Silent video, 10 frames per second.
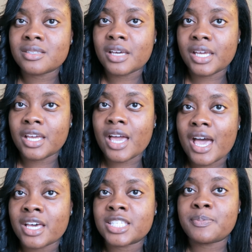studying
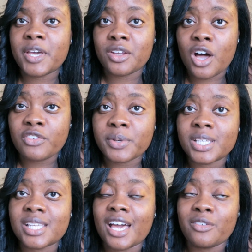has paid off
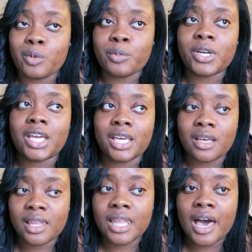because I have been putting
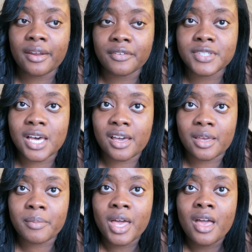in a lot of
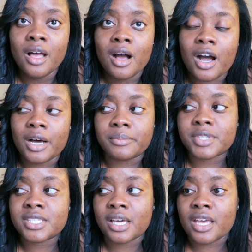time
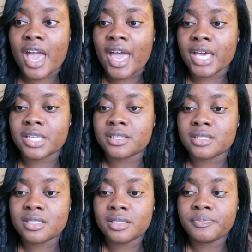um, studying
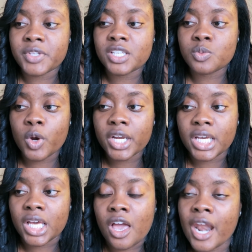and it's
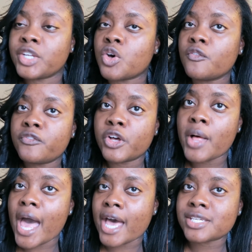working. And I don't
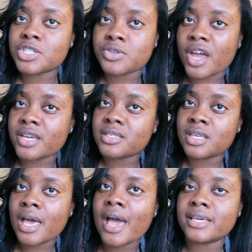feel as
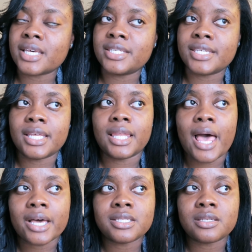stressed as I did
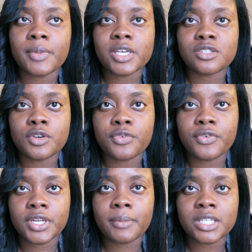last semester for
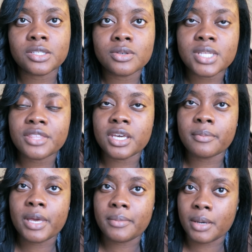fundamentals. I
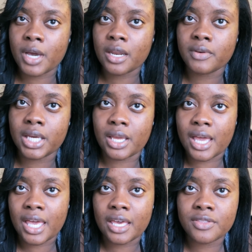think maybe I'm kind of getting
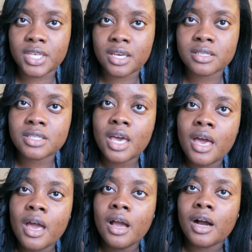a hang of things.
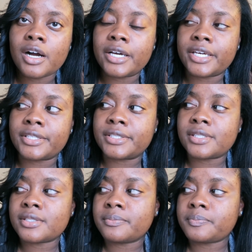And